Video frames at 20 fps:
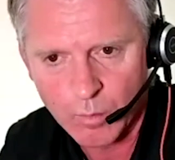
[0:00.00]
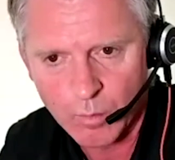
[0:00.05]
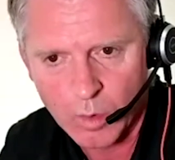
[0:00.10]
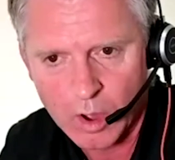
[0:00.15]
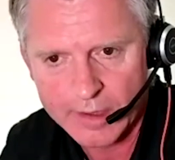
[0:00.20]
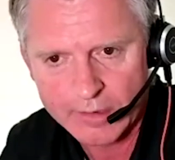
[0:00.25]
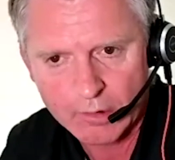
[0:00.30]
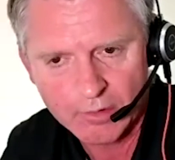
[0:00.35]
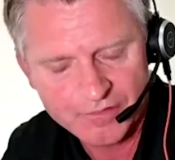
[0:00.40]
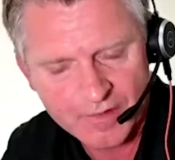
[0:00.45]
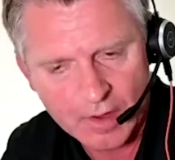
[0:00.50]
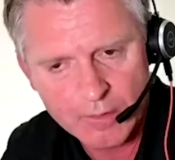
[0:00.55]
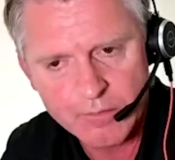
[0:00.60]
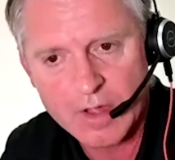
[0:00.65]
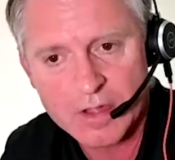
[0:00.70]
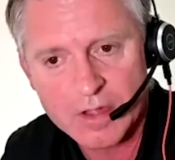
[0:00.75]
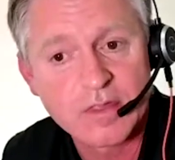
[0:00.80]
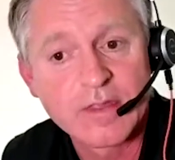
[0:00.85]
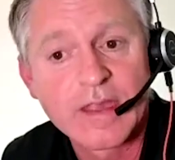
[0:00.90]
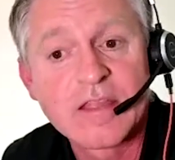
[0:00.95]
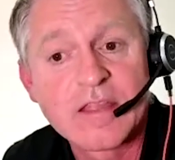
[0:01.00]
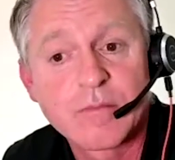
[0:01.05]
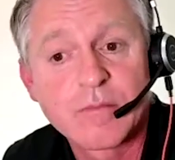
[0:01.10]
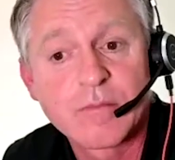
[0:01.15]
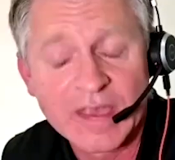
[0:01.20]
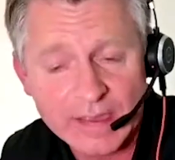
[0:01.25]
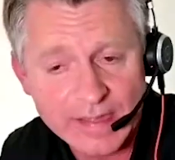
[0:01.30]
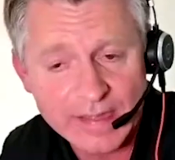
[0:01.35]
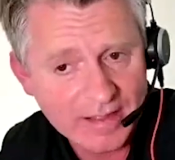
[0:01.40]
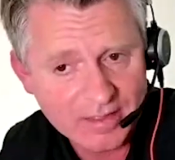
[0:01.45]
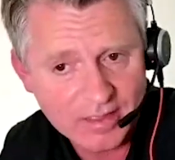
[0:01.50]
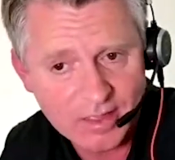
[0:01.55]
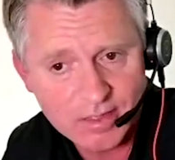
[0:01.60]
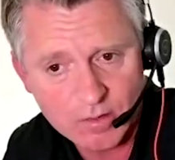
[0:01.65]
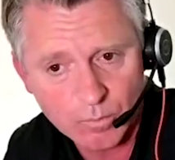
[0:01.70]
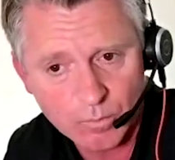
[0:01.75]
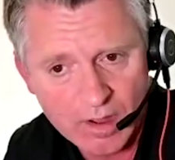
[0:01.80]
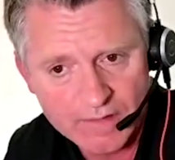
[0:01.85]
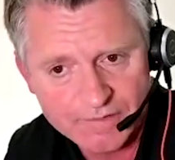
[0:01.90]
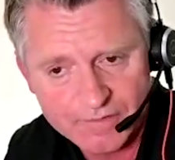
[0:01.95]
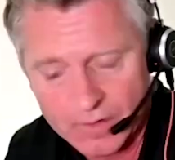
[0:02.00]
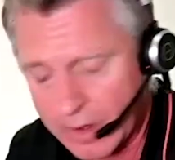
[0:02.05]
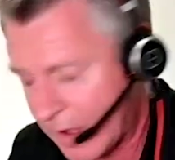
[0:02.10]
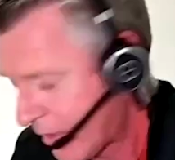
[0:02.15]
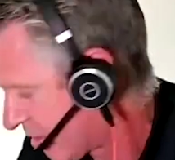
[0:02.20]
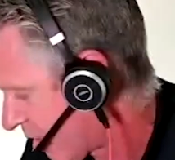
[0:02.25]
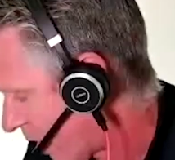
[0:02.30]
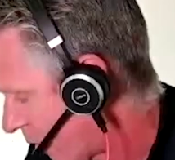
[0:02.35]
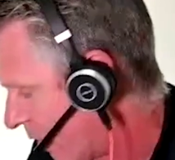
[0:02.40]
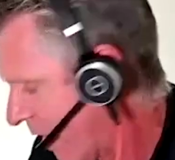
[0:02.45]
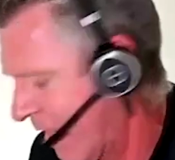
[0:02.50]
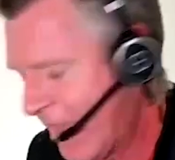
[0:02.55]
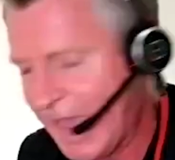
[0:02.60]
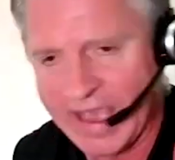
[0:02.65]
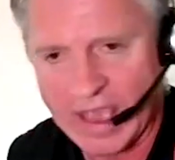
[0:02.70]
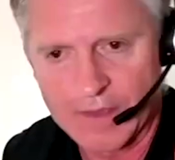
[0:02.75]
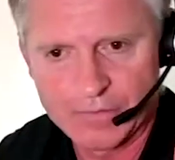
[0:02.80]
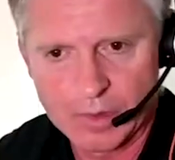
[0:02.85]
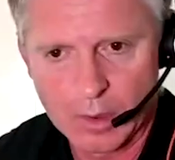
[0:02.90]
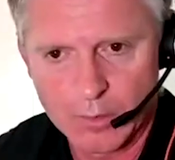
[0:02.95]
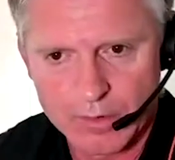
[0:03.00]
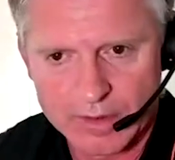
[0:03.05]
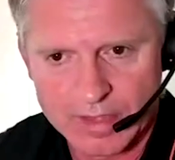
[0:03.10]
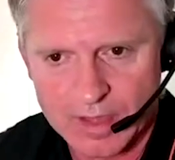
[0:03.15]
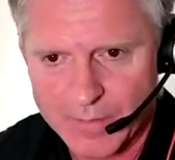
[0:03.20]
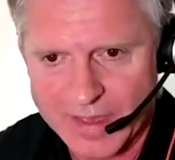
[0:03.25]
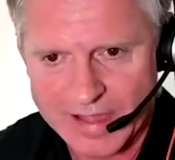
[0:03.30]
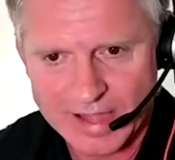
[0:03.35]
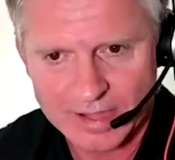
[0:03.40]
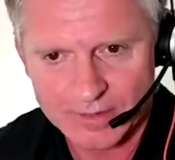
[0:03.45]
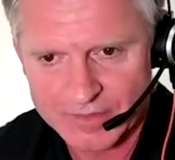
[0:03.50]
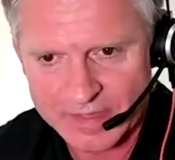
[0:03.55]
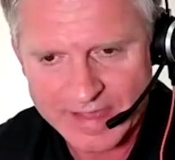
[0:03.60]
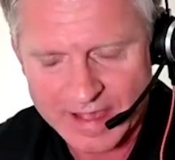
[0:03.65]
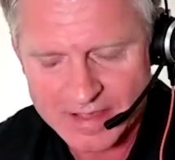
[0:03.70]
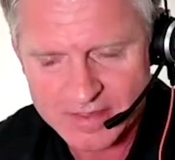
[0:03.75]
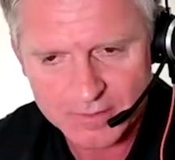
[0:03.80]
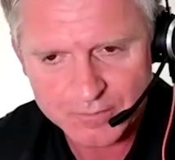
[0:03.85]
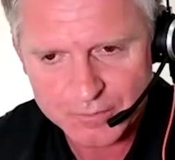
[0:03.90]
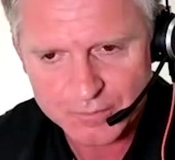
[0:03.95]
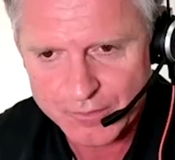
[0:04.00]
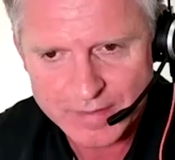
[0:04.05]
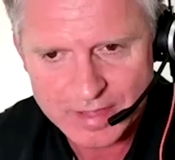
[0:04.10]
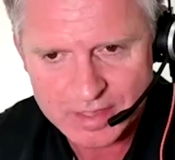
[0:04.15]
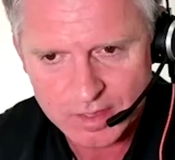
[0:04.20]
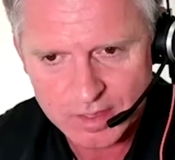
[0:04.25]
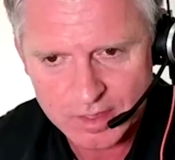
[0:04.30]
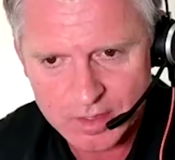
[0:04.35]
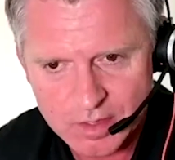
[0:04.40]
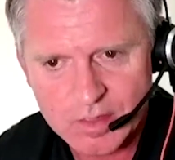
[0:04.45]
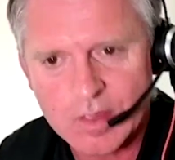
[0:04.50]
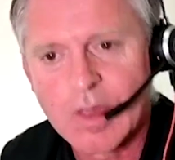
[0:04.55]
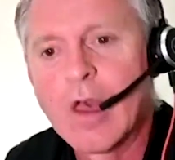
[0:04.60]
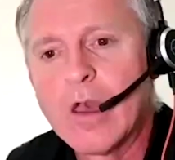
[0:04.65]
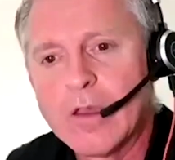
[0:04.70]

Your phone doesn't need to be connected to Wi-Fi. So if you're in the middle of the desert, for instance, you